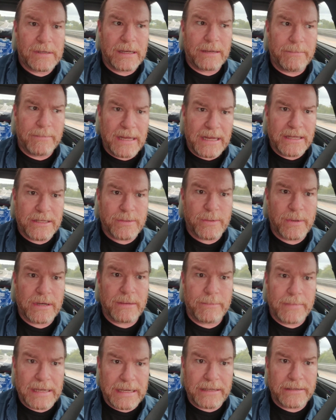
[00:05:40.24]
It means what
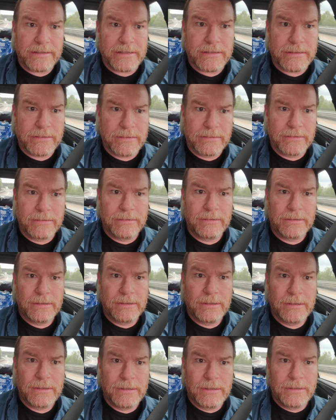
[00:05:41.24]
it means.
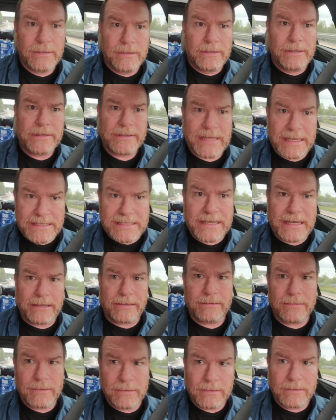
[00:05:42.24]
That's
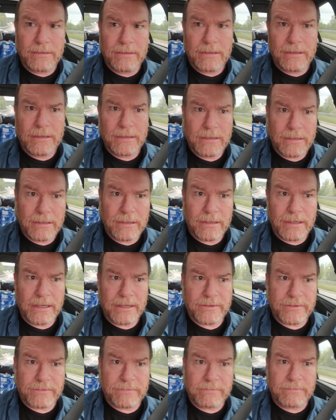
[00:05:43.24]
it.
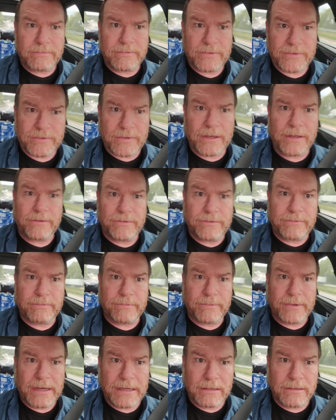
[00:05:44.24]
It's, it's
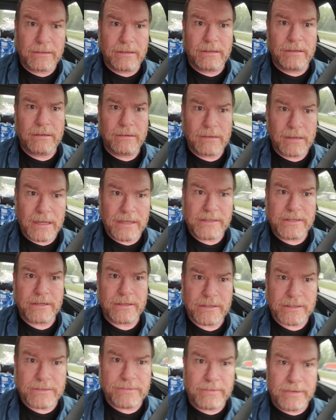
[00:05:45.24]
written as
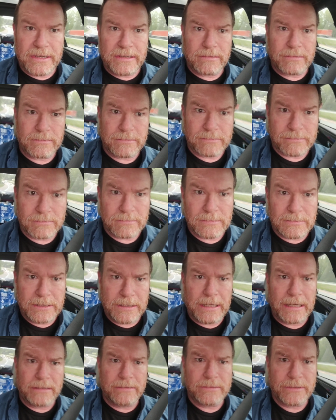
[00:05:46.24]
it is written.
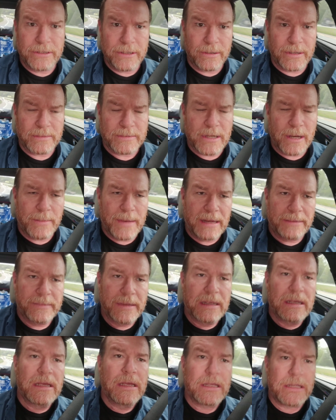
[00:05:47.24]
Yeah, you know what I'm talking
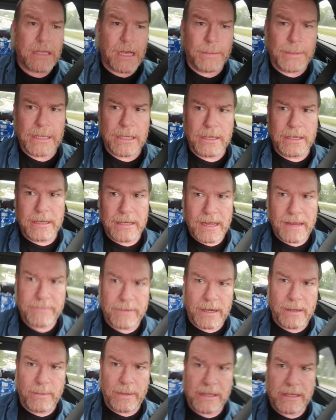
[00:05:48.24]
about. Y'all be good. Have
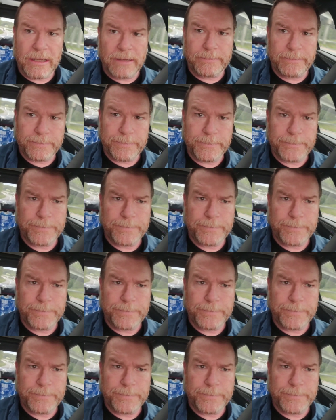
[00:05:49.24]
a great weekend.